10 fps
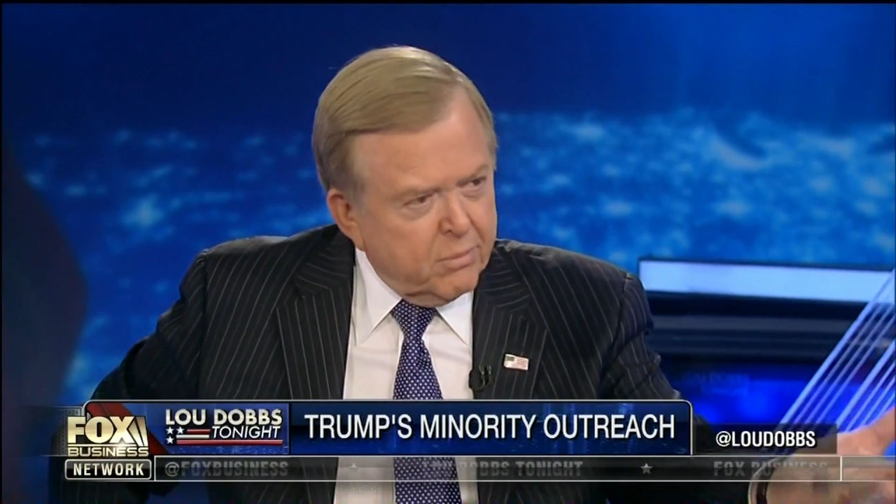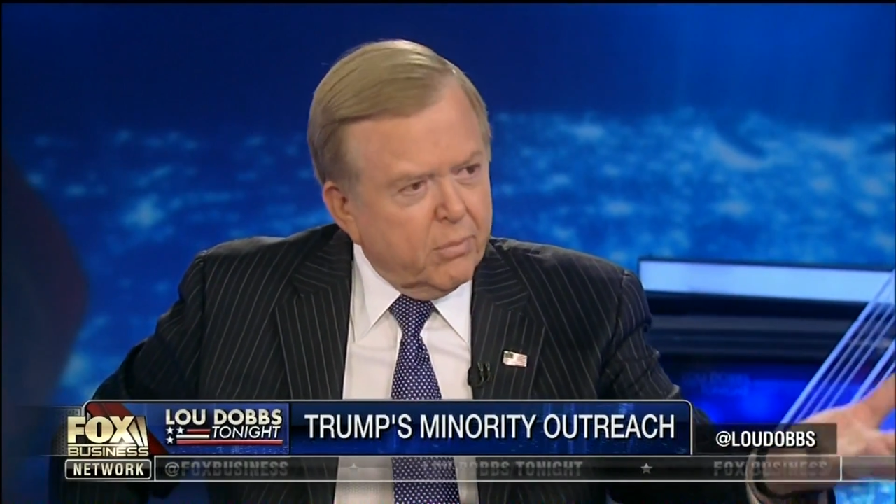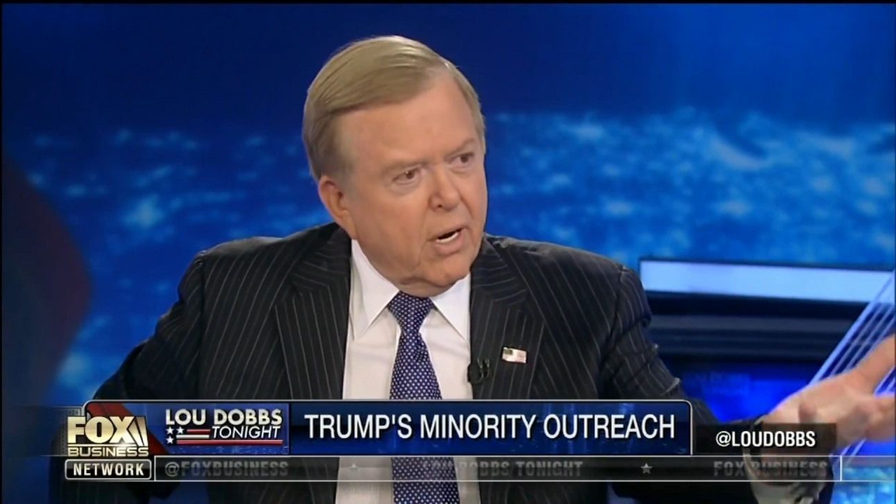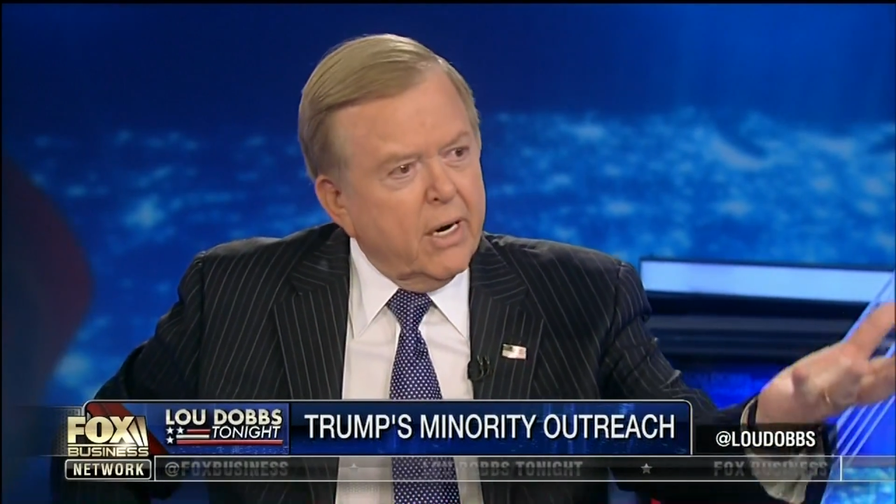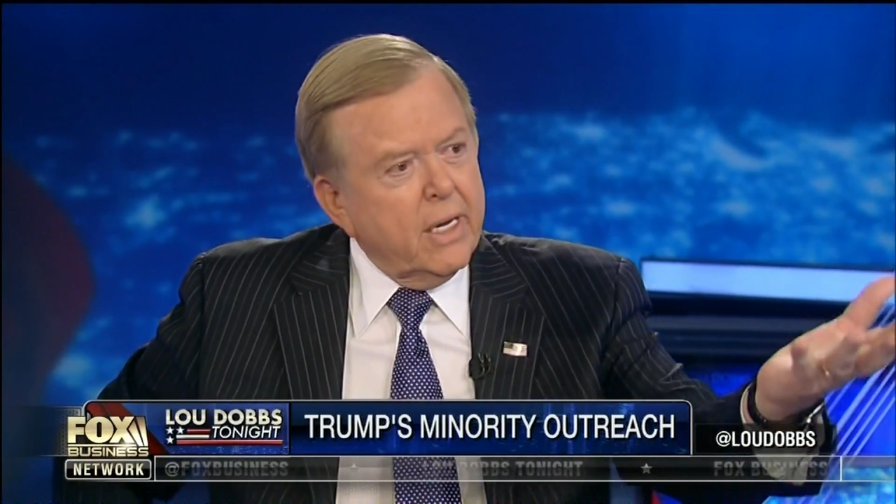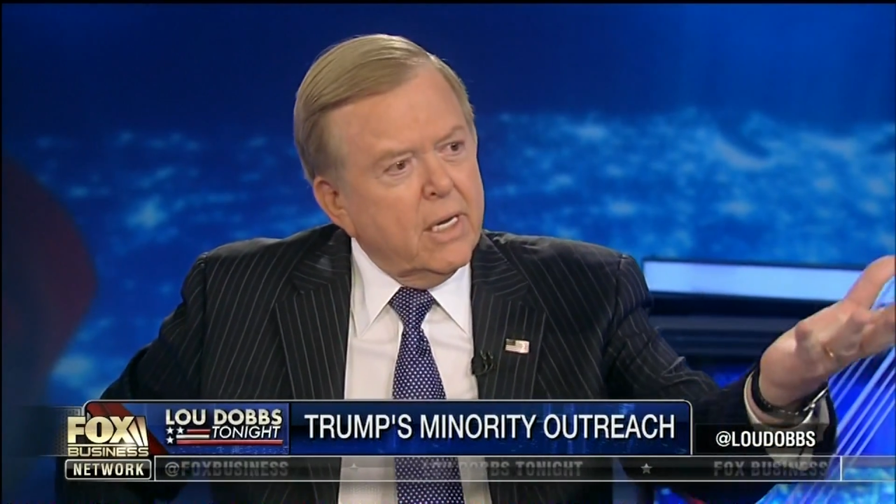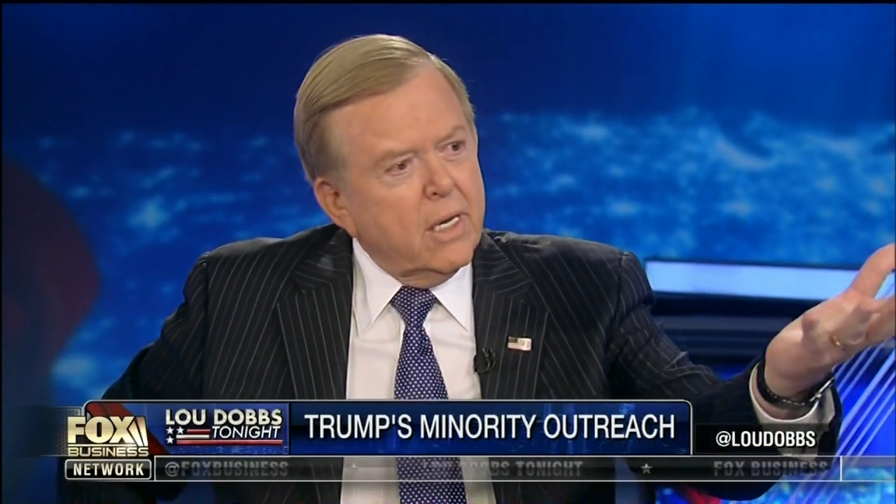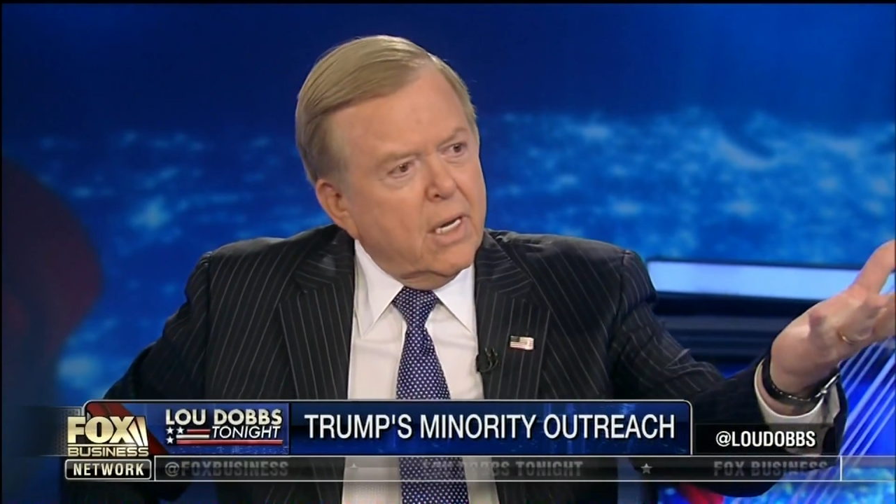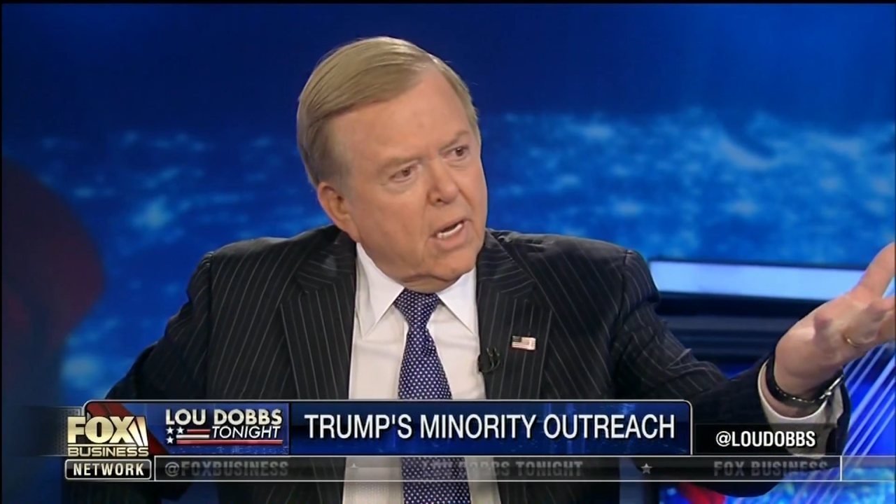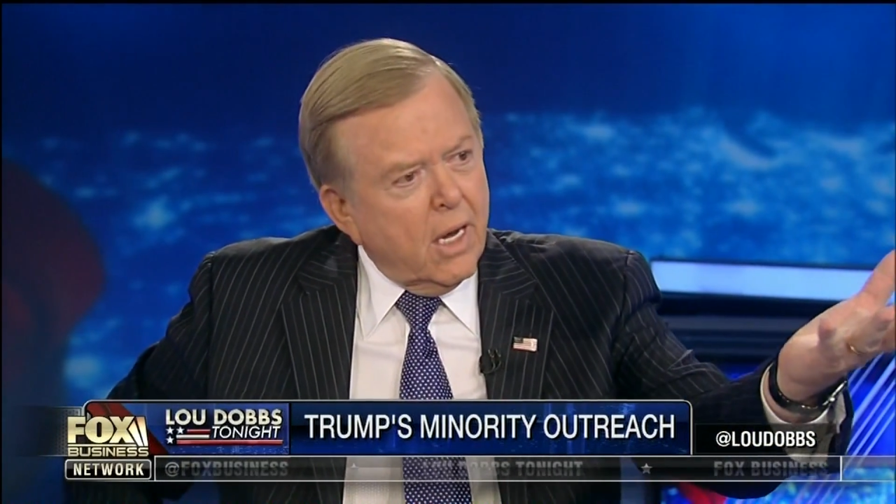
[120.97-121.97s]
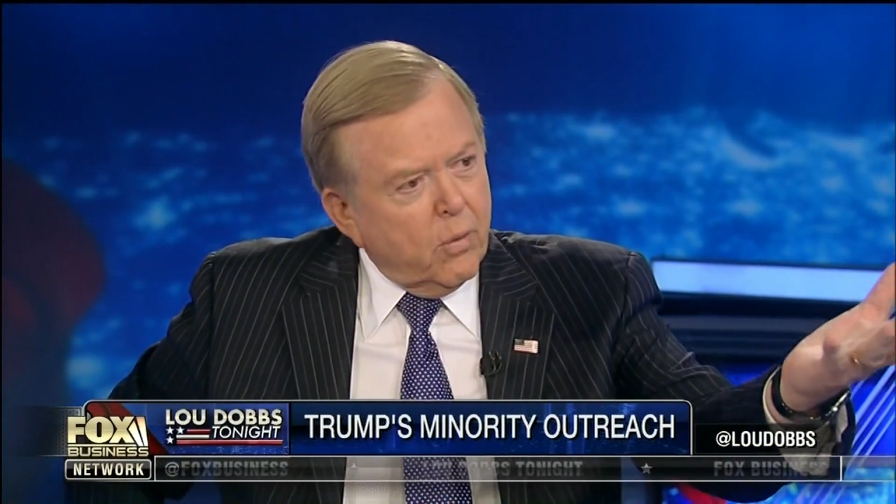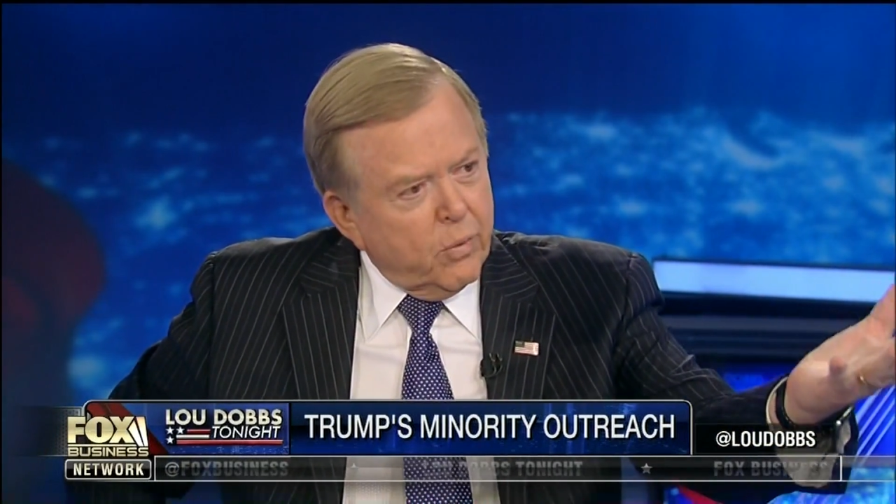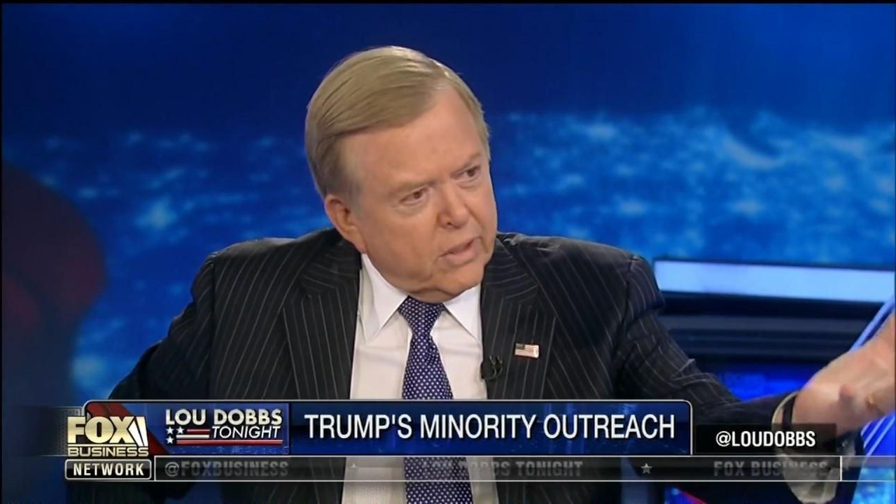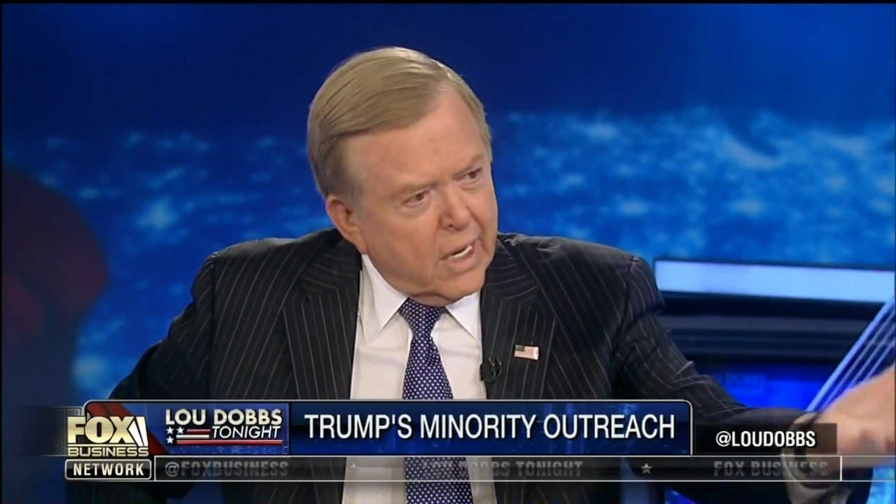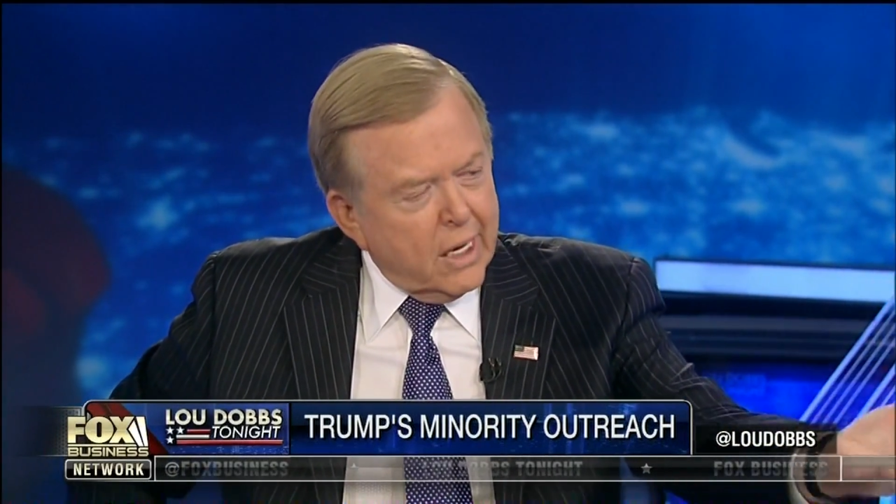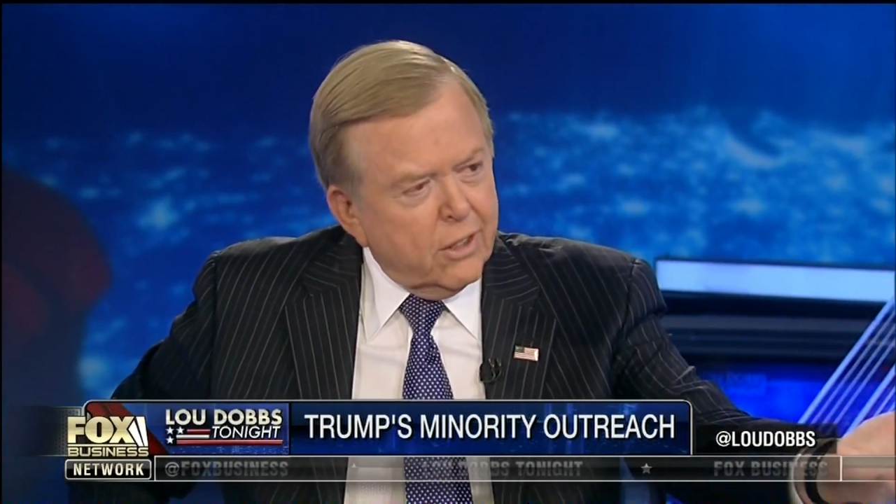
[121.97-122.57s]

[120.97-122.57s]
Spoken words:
Party with Donald